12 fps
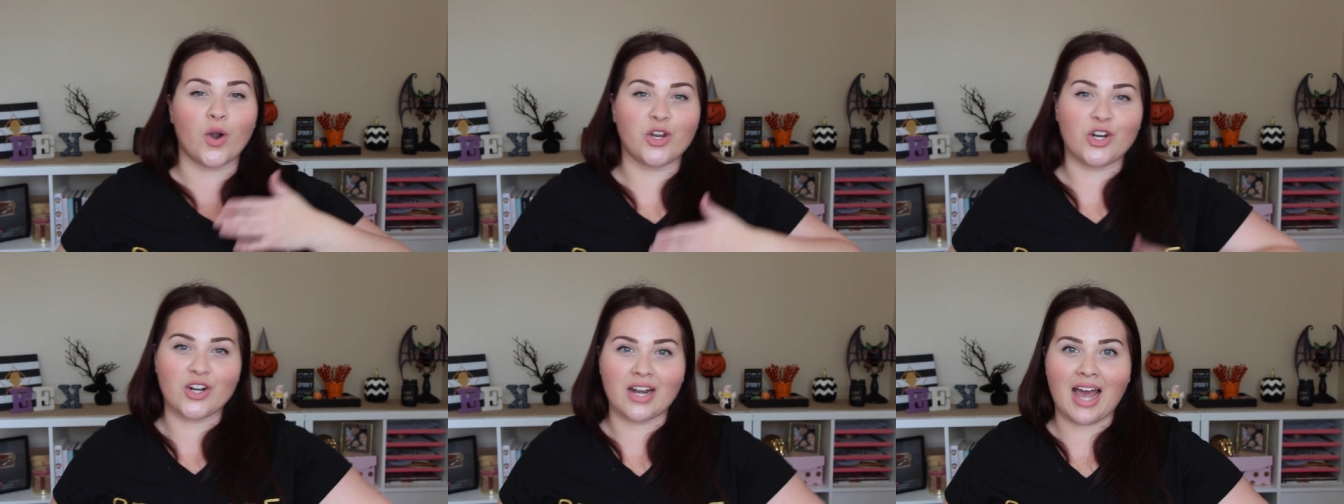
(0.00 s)
or
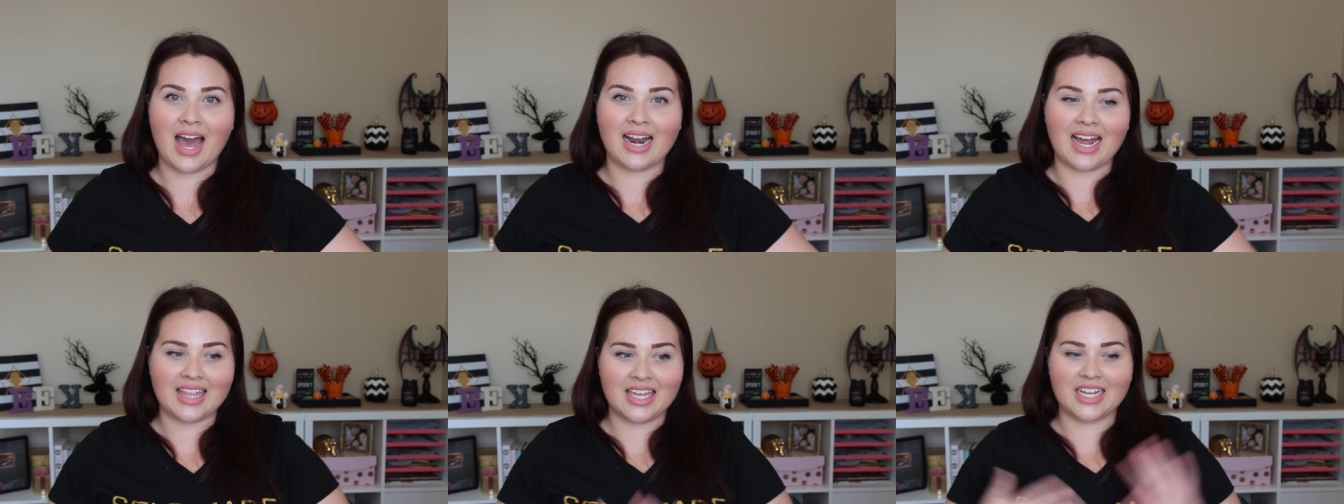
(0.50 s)
you're
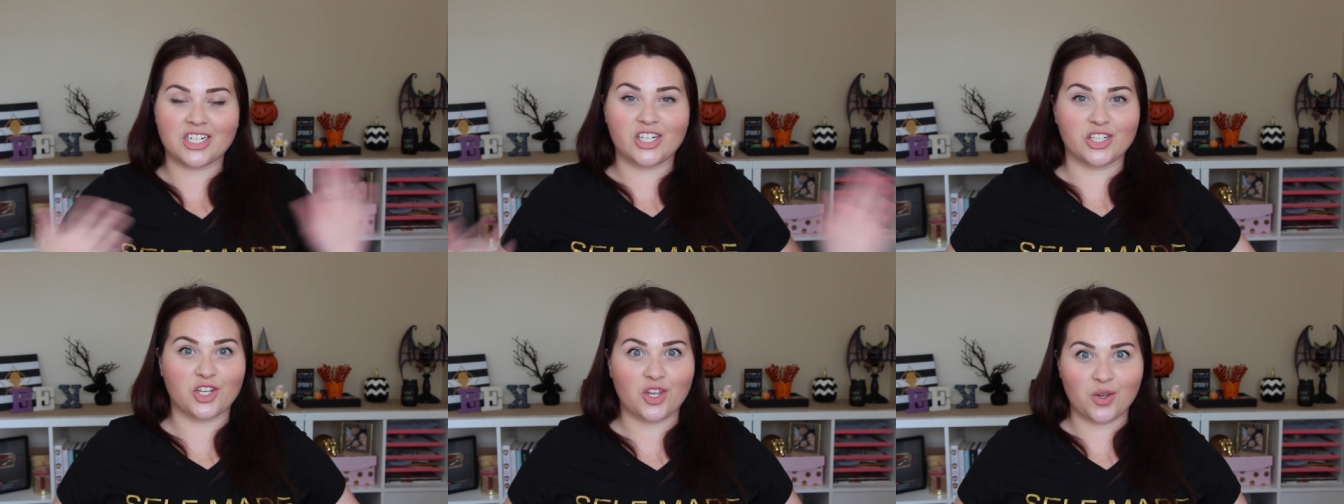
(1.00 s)
not. I think it's
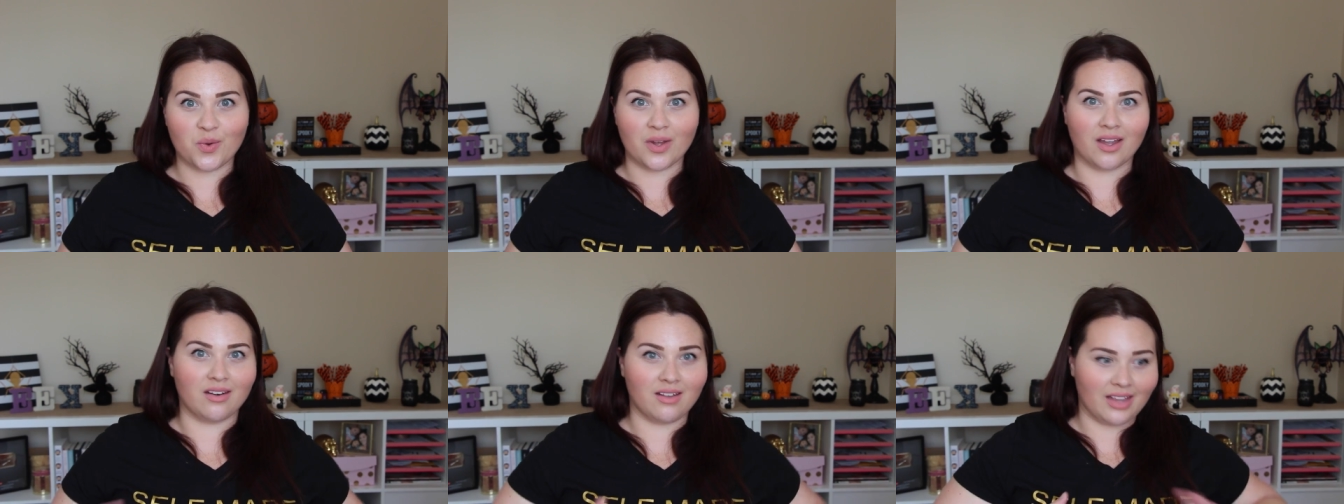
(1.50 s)
just cute
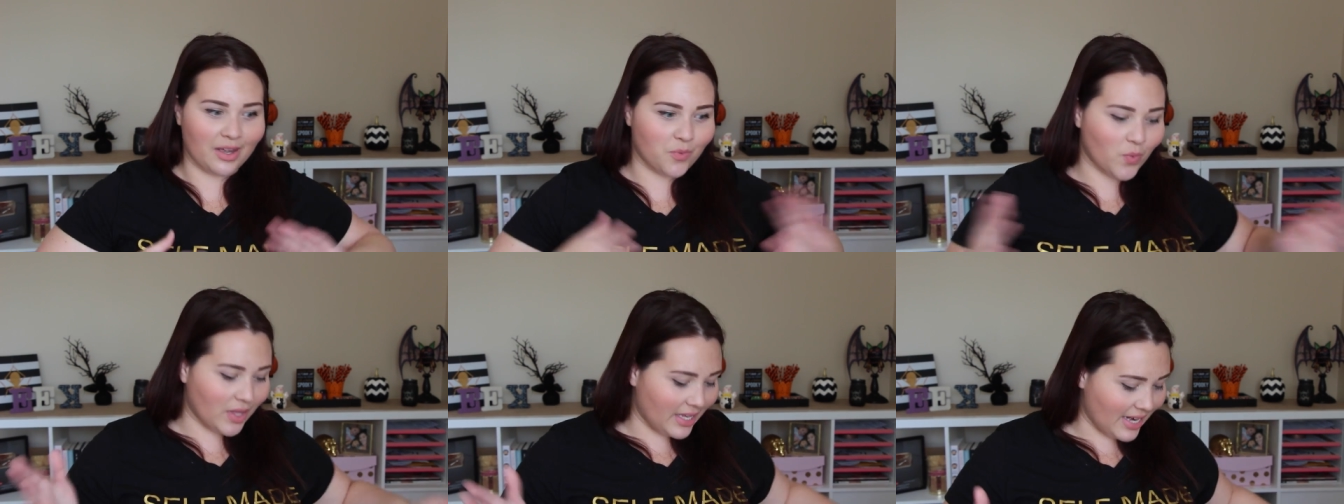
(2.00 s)
and like
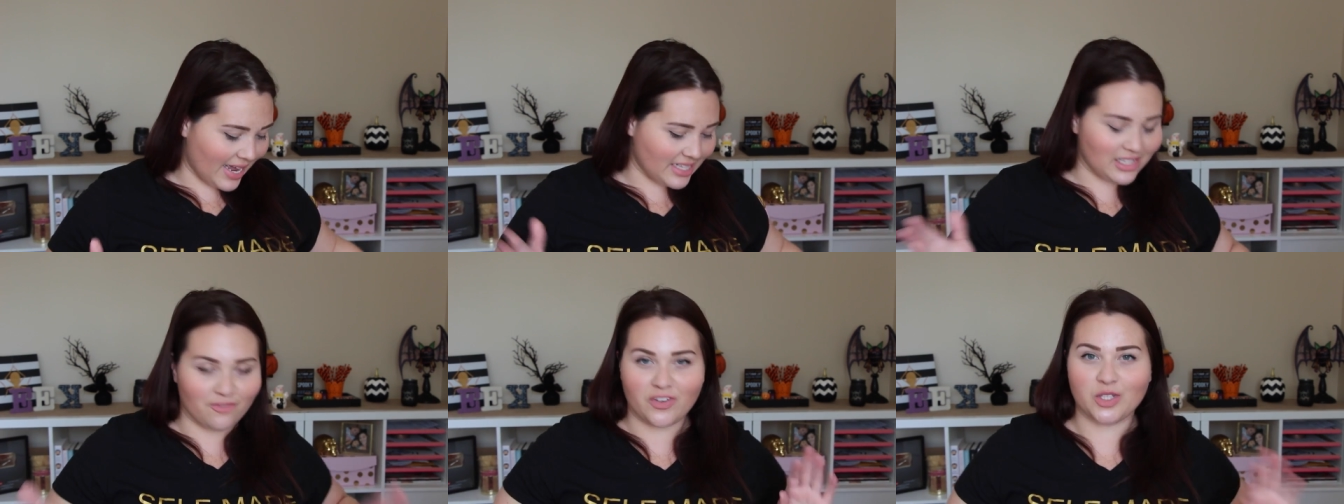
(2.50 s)
really
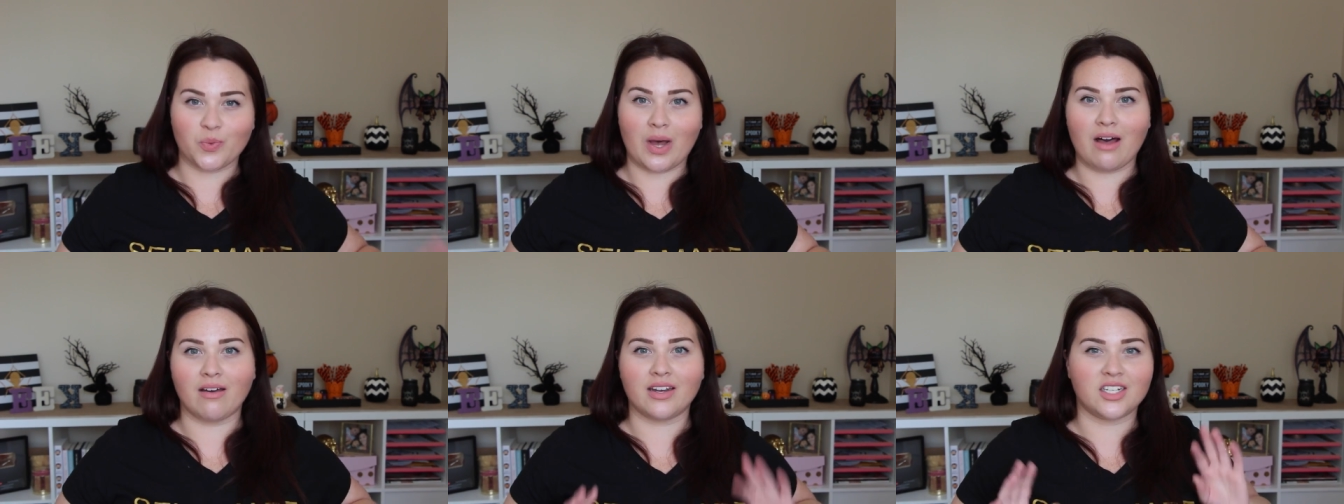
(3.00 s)
nice and fits
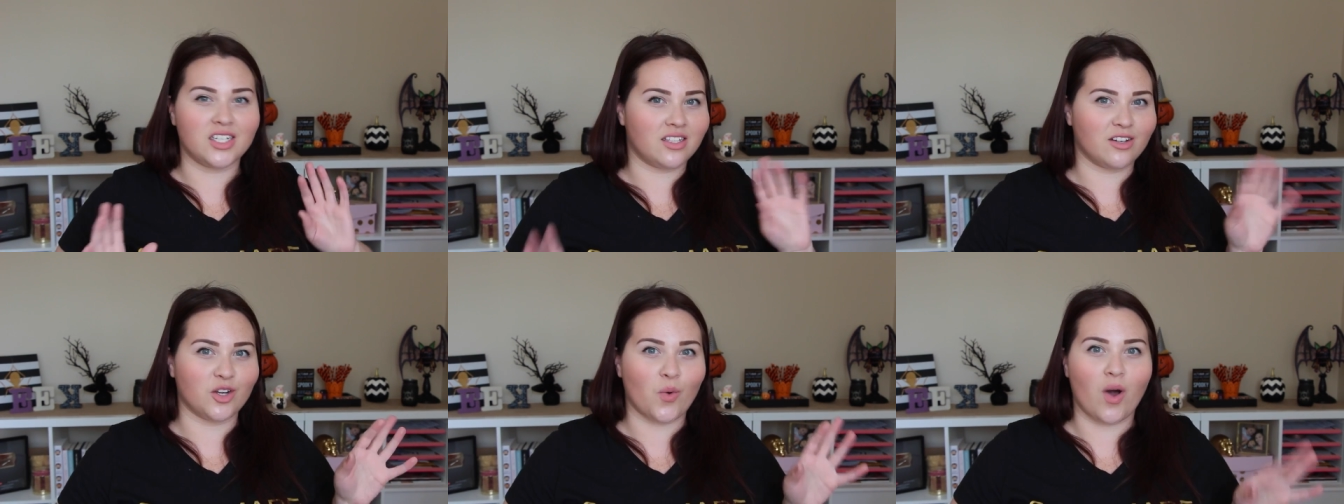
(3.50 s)
well, and it's
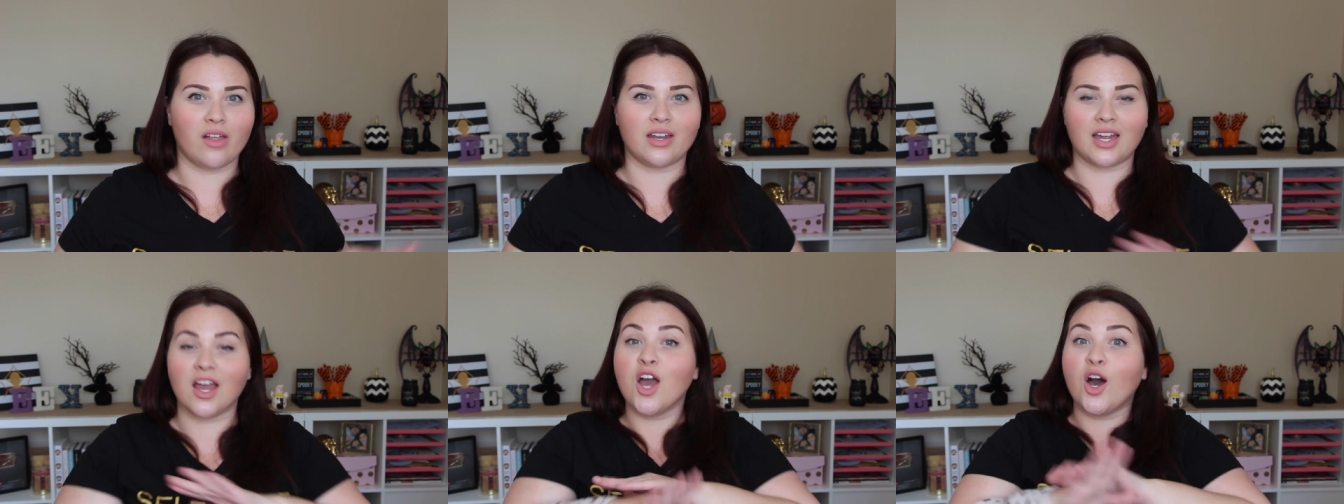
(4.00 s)
just a good
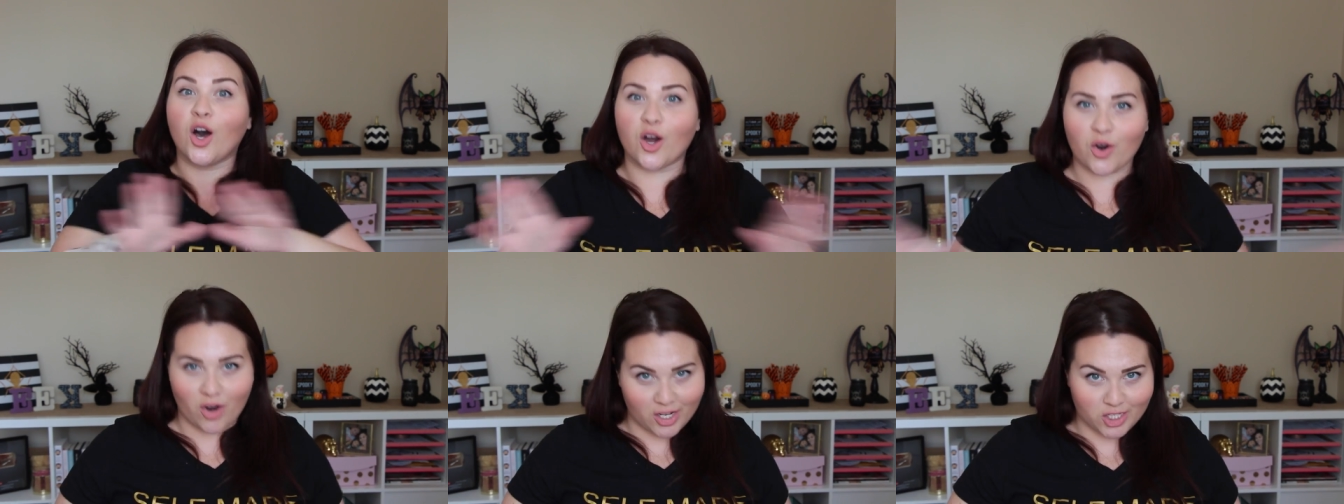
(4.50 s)
quality
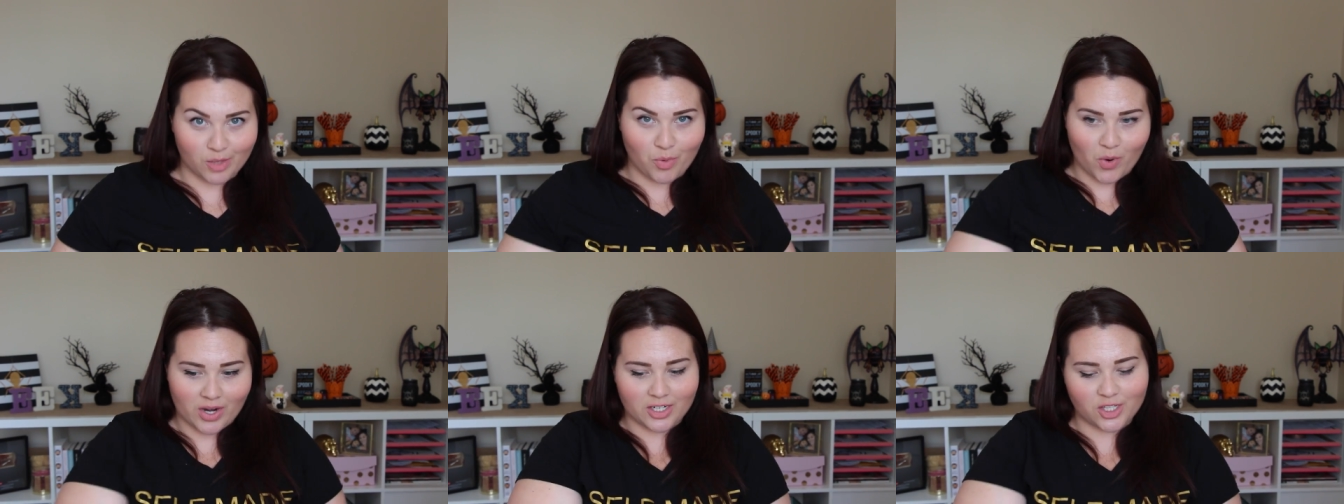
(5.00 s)
across the
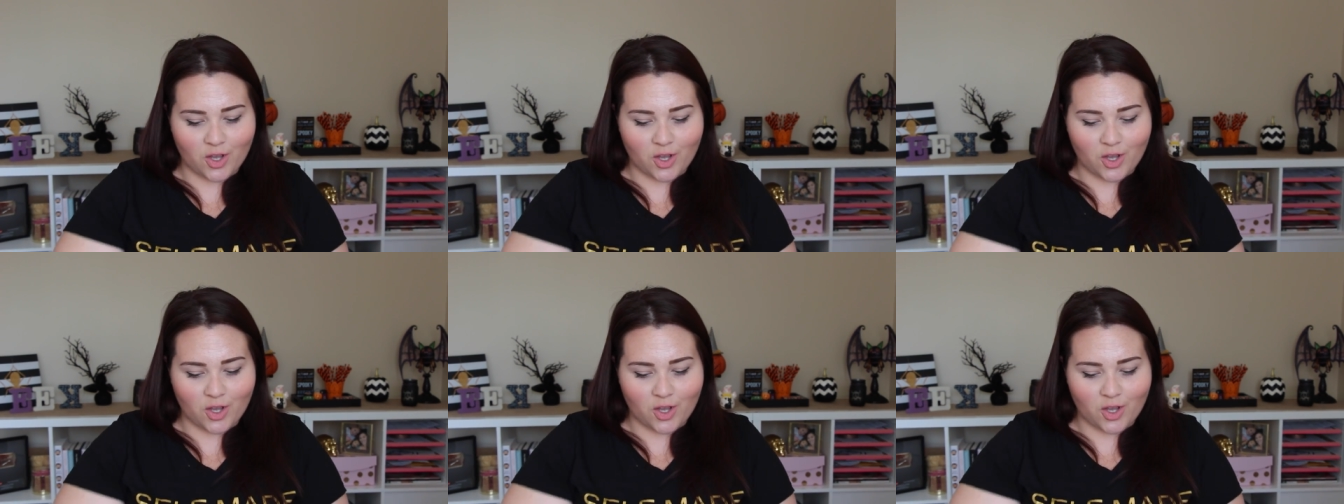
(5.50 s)
board.